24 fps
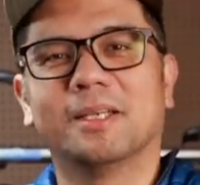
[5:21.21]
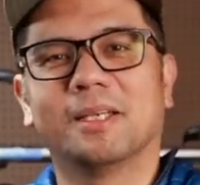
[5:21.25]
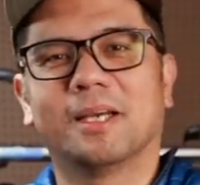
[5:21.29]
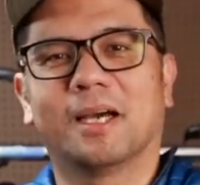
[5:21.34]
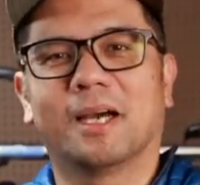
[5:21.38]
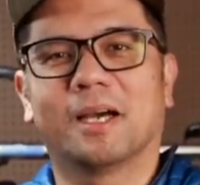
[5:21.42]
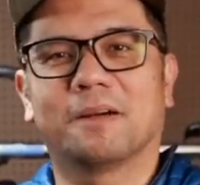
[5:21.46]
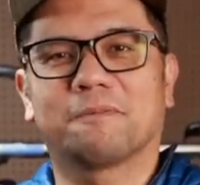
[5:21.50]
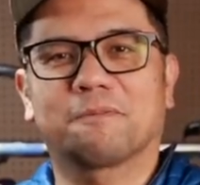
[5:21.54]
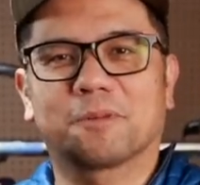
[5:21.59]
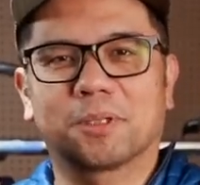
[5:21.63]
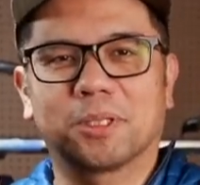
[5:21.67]

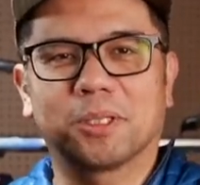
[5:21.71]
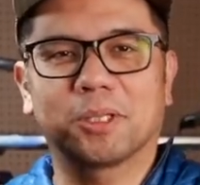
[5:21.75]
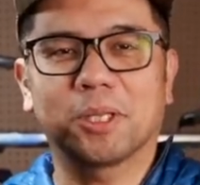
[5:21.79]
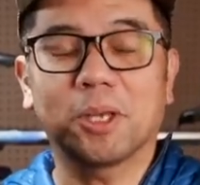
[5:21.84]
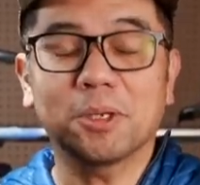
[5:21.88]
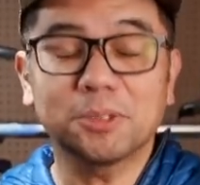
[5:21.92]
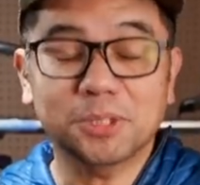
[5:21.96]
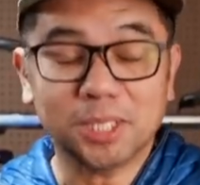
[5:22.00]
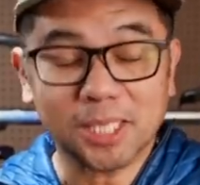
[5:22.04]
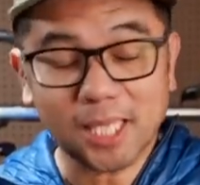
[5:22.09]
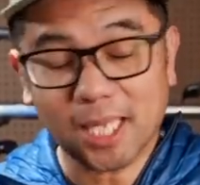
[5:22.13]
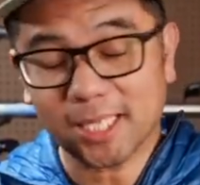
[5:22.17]
Uh, for the
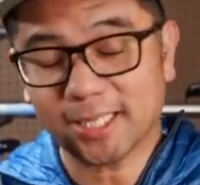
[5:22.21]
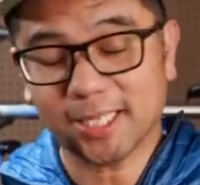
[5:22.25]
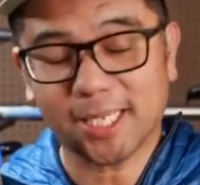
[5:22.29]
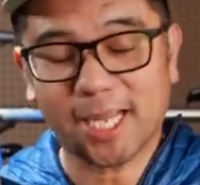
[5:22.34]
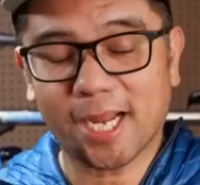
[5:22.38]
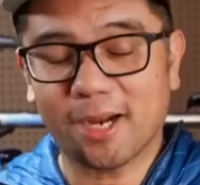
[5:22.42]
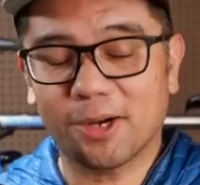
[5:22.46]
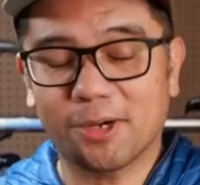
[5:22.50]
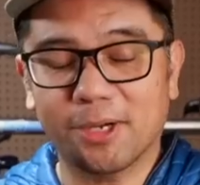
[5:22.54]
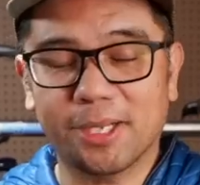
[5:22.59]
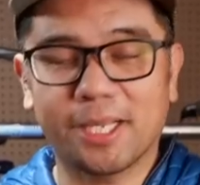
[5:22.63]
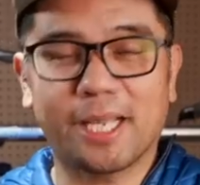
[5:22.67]
loads I like to
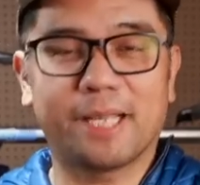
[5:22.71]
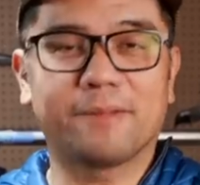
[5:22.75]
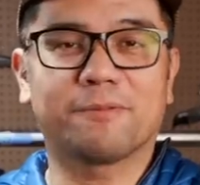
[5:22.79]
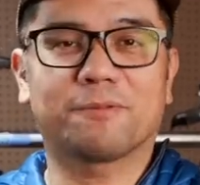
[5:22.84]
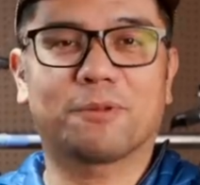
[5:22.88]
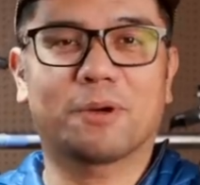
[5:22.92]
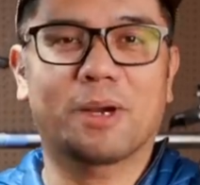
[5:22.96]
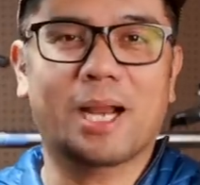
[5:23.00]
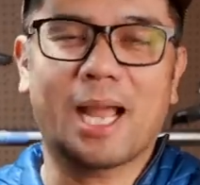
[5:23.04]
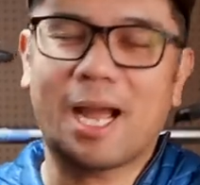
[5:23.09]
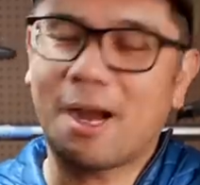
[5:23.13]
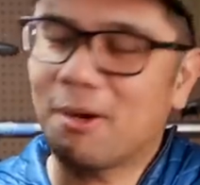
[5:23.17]
carry and
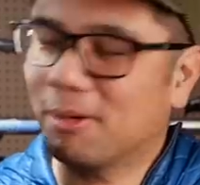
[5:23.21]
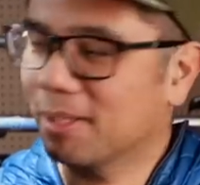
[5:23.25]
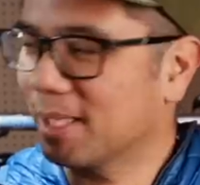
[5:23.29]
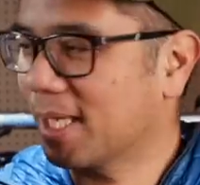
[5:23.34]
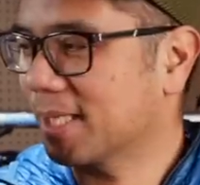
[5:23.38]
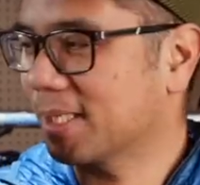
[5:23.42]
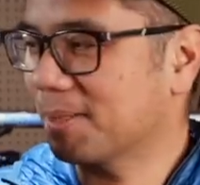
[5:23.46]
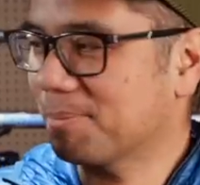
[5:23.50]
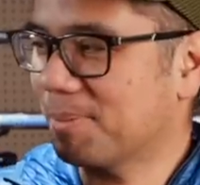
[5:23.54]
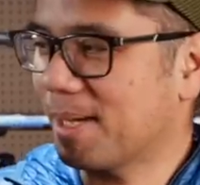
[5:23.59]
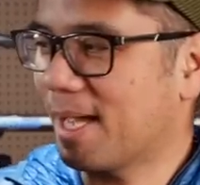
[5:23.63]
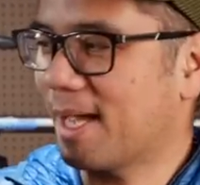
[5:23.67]
for how I
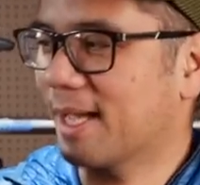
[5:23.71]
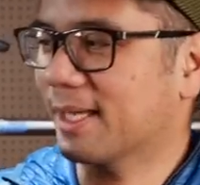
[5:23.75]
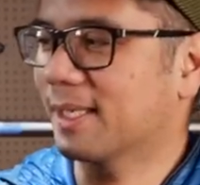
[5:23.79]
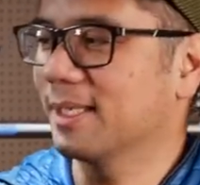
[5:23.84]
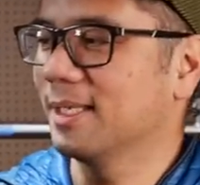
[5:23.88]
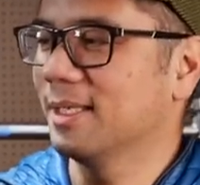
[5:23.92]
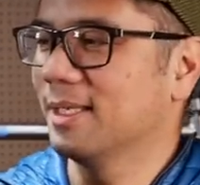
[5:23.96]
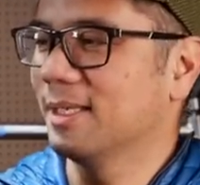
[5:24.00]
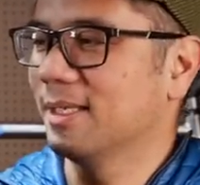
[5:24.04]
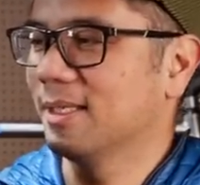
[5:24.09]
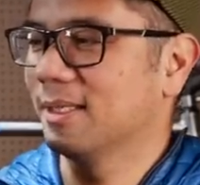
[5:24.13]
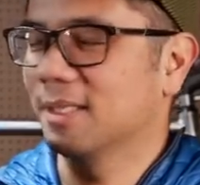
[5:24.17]
like to pack,
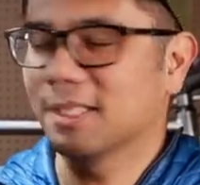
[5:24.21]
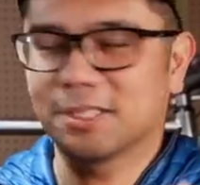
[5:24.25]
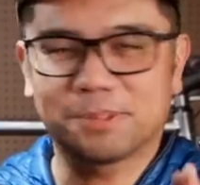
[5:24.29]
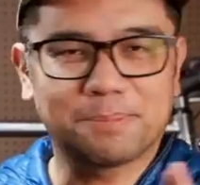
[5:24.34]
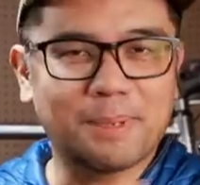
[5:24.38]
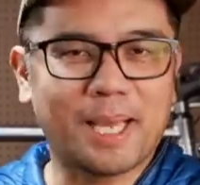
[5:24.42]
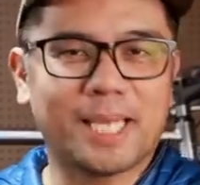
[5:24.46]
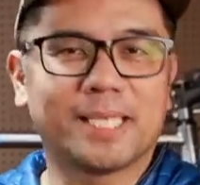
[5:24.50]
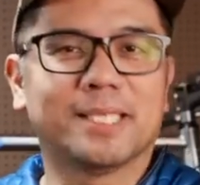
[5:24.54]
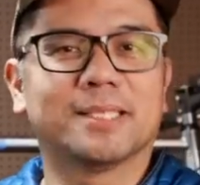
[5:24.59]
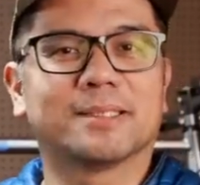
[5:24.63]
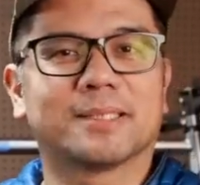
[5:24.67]
this
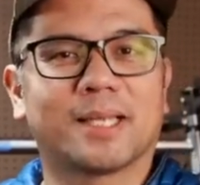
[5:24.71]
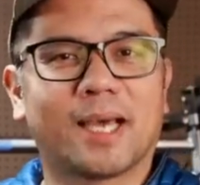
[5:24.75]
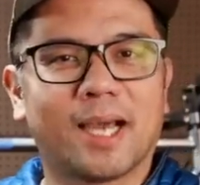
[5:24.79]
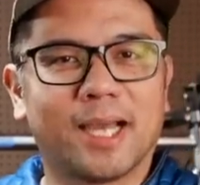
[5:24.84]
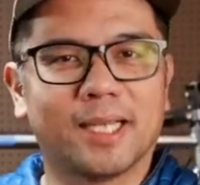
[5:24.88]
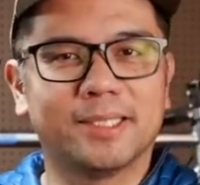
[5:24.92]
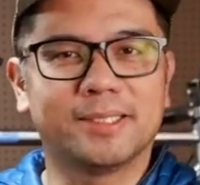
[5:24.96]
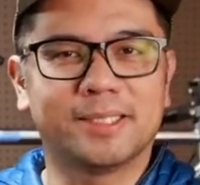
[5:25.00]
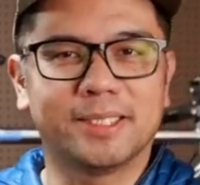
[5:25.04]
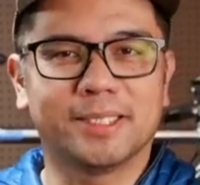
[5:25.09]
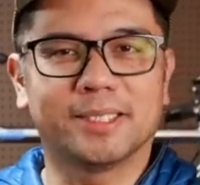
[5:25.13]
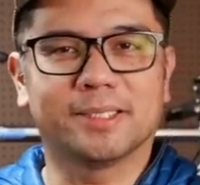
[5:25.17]
bag is
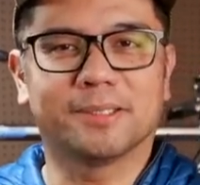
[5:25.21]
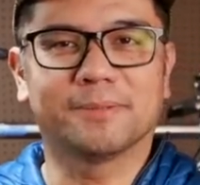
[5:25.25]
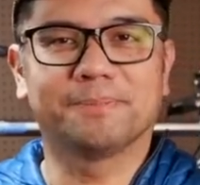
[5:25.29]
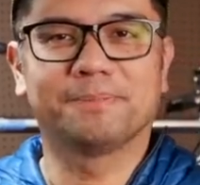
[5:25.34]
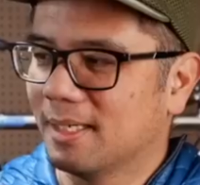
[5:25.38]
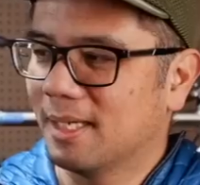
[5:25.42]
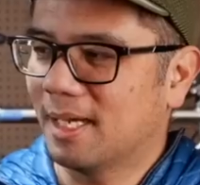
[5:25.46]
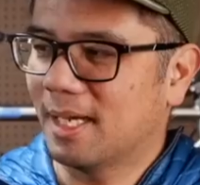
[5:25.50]
ideal.